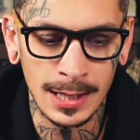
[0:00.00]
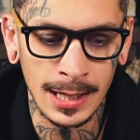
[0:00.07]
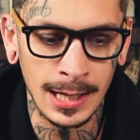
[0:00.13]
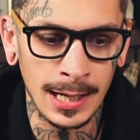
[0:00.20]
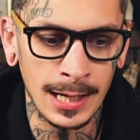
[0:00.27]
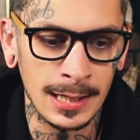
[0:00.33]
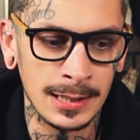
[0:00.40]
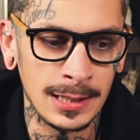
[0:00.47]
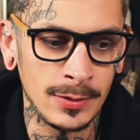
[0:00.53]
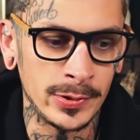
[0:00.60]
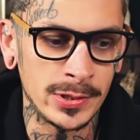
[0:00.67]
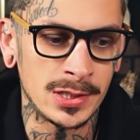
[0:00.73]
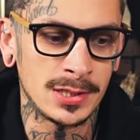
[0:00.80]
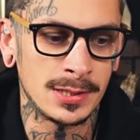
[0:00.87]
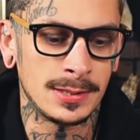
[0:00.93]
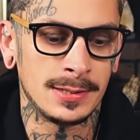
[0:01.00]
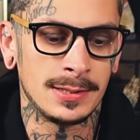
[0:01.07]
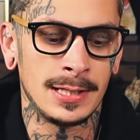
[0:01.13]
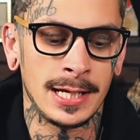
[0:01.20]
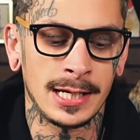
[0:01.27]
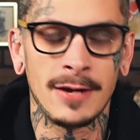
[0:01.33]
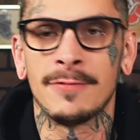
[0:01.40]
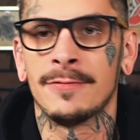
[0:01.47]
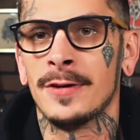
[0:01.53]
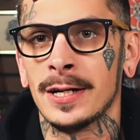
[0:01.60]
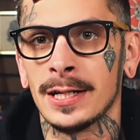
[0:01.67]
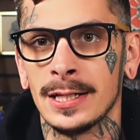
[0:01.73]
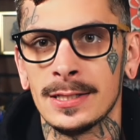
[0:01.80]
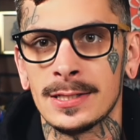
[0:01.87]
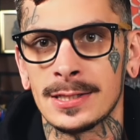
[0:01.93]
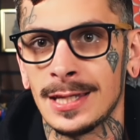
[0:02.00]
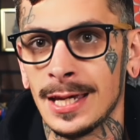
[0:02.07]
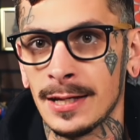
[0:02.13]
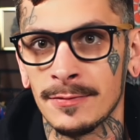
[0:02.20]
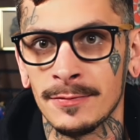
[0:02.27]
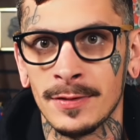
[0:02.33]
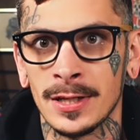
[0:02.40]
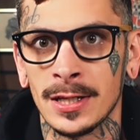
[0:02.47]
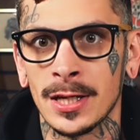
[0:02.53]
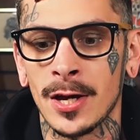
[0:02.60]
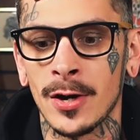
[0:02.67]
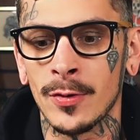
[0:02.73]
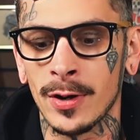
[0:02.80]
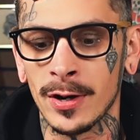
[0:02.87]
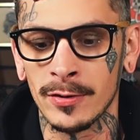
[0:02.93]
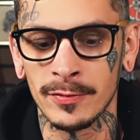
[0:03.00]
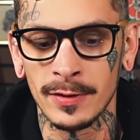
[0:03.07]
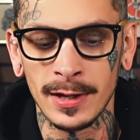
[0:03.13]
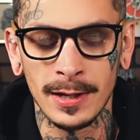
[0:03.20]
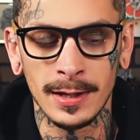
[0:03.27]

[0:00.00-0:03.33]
and it was like a funny skit video of